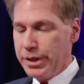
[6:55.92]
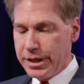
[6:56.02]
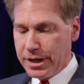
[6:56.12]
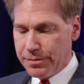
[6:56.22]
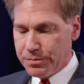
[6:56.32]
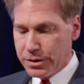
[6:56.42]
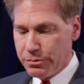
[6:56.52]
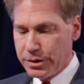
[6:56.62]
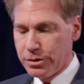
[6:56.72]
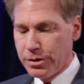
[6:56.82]
we
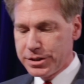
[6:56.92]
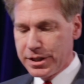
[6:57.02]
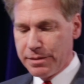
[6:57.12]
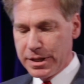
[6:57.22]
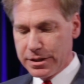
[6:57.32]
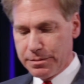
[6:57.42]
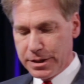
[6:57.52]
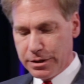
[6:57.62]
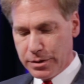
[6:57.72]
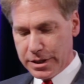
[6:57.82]
launched our medical
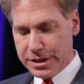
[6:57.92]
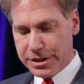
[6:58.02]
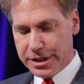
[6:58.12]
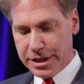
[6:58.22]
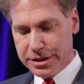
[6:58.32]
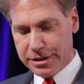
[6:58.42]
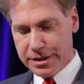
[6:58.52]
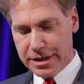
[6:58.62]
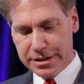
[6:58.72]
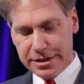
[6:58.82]
marijuana educational
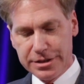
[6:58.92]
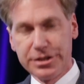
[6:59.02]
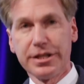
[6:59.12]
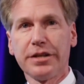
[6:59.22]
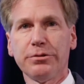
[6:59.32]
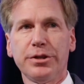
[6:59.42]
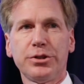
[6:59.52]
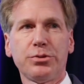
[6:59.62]
content in January